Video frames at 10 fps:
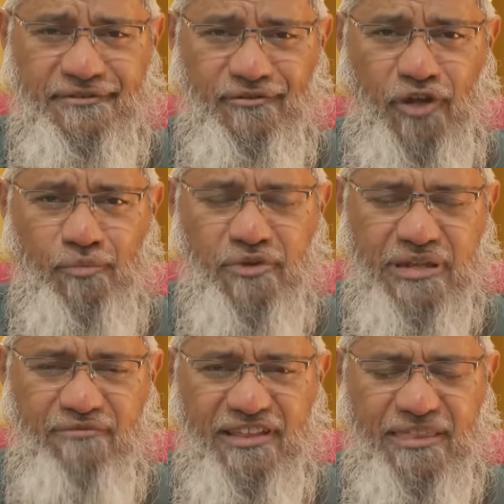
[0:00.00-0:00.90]

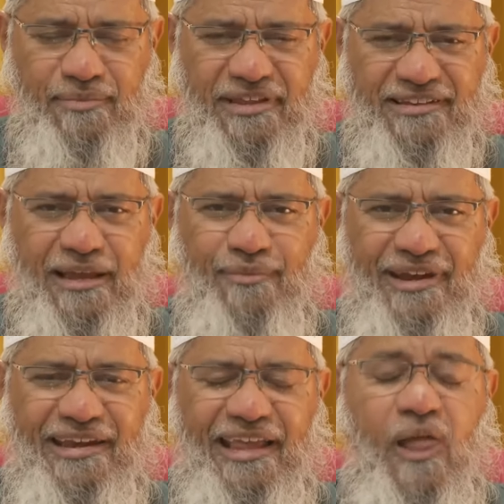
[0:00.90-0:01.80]
non-Muslims accepting Islam in
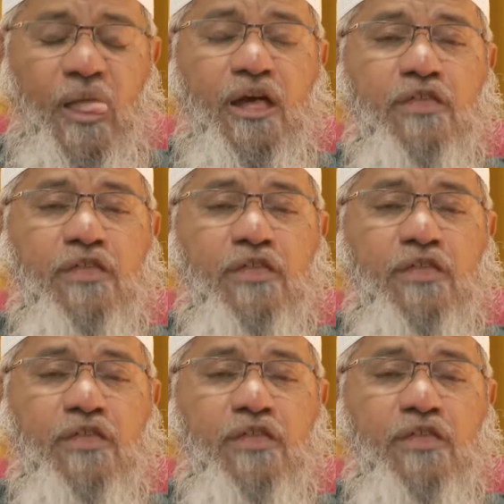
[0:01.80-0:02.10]
India.